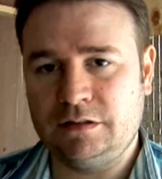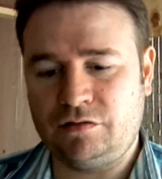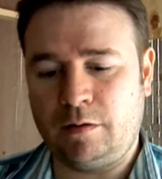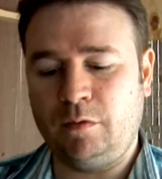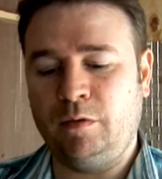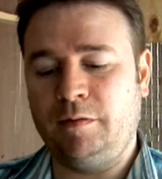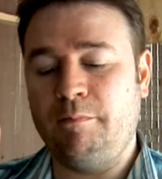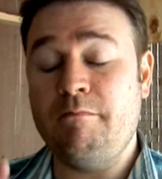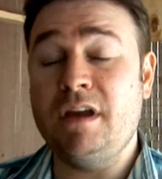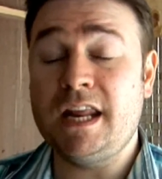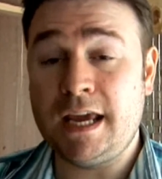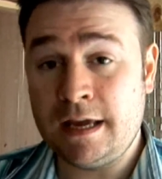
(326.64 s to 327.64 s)
trouble with
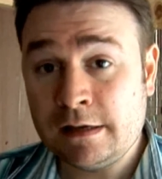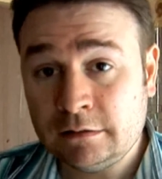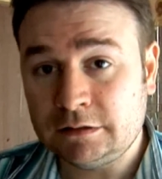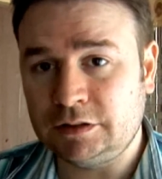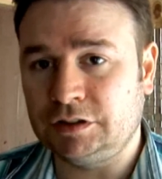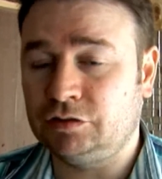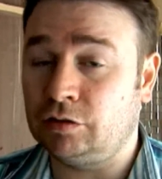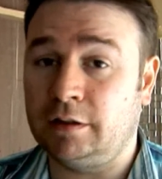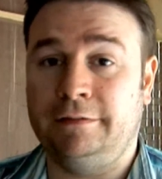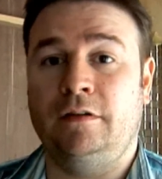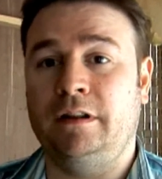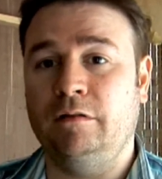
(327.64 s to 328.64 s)
Minnie, just
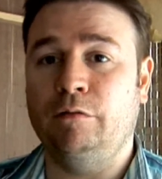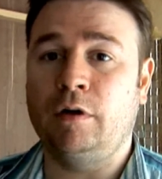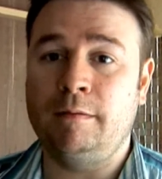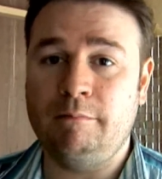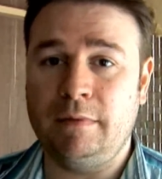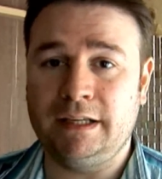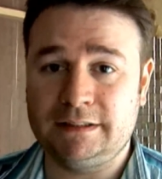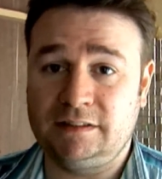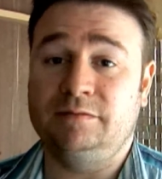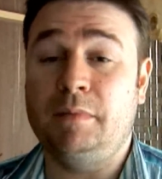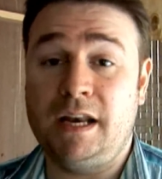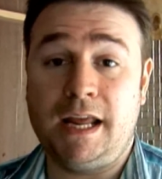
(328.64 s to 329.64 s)
trying to find the right mix
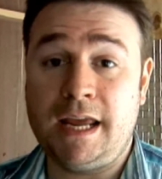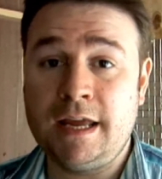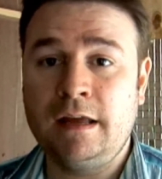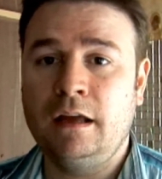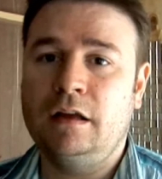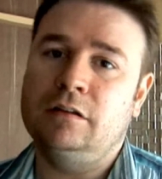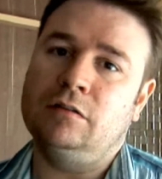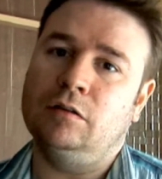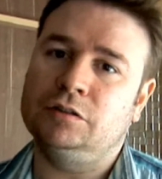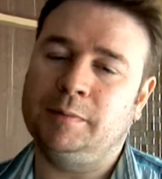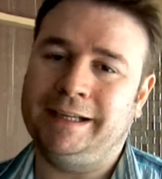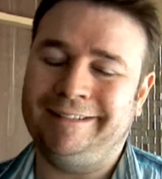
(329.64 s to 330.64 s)
of Minnie,
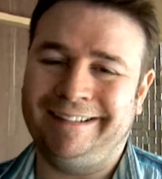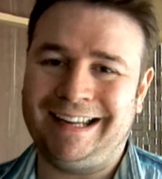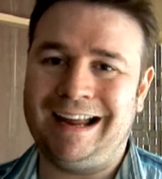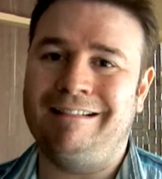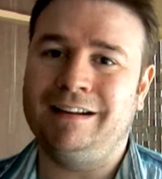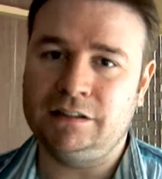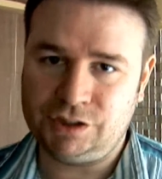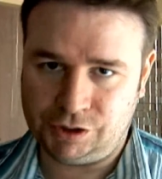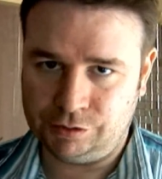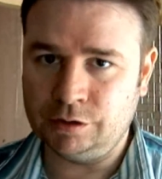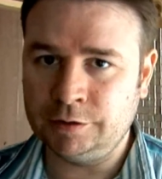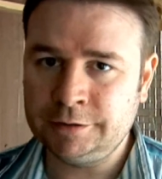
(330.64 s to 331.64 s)
not to make her a
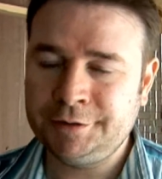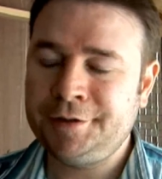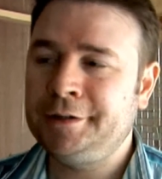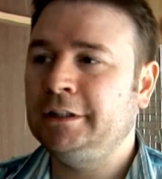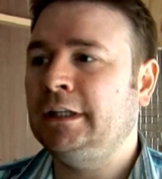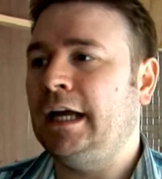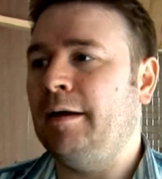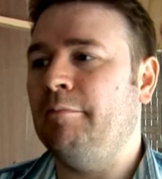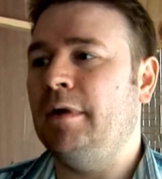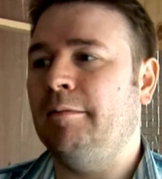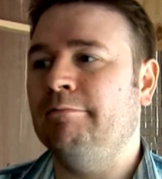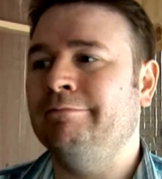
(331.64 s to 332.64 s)
caricature.
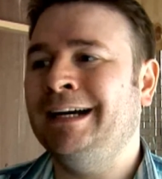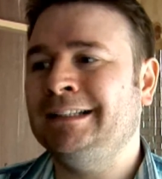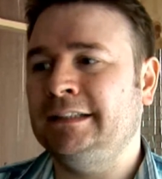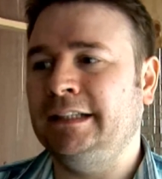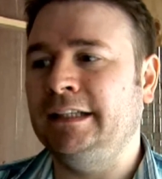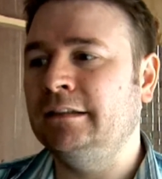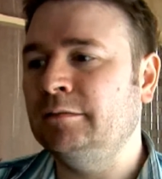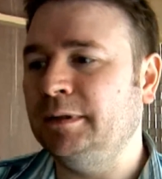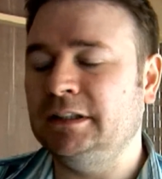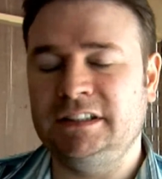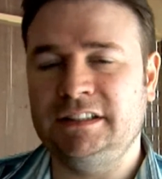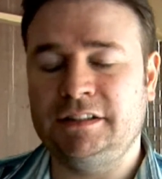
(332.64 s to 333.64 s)
And Matty,
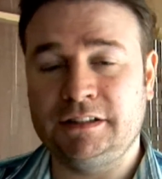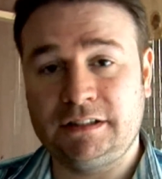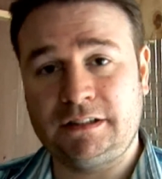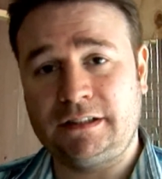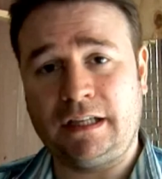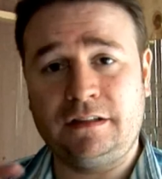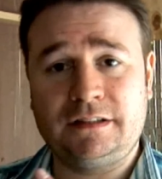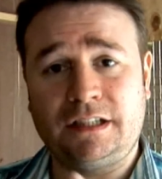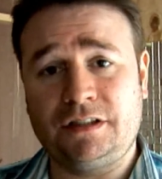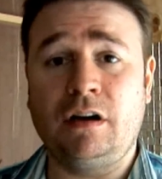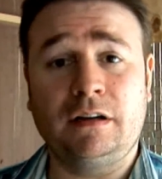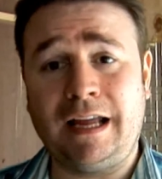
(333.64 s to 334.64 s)
because he's just
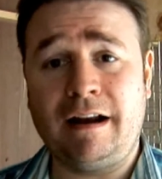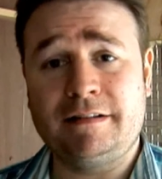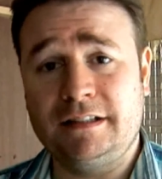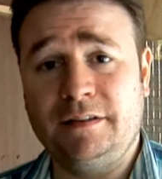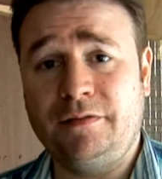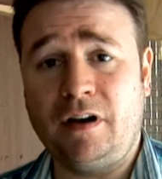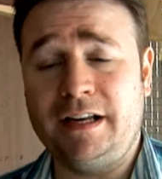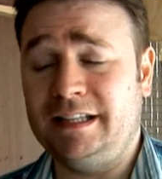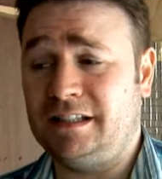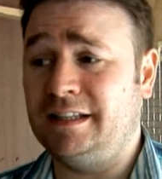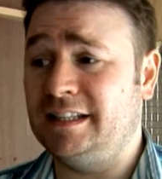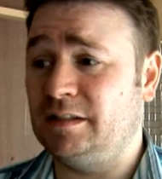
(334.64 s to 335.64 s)
such a hard character to define, he
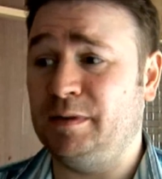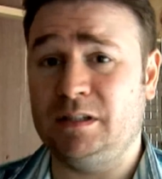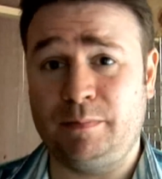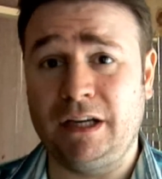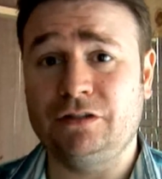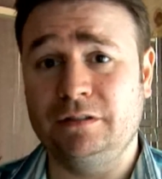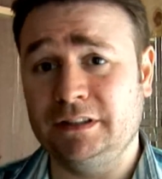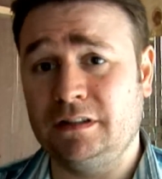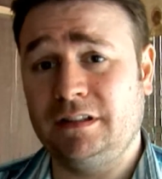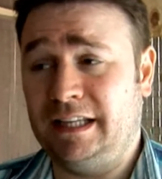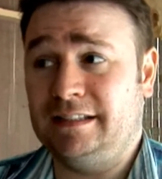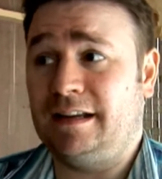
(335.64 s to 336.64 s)
just needs to be special.
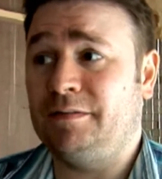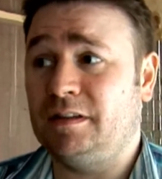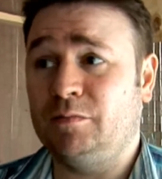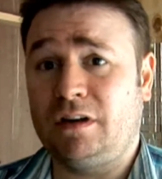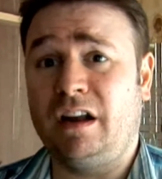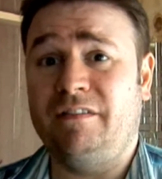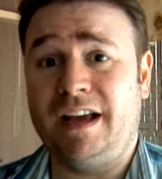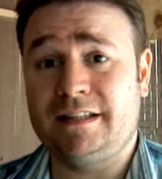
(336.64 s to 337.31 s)
He needs to have some kind of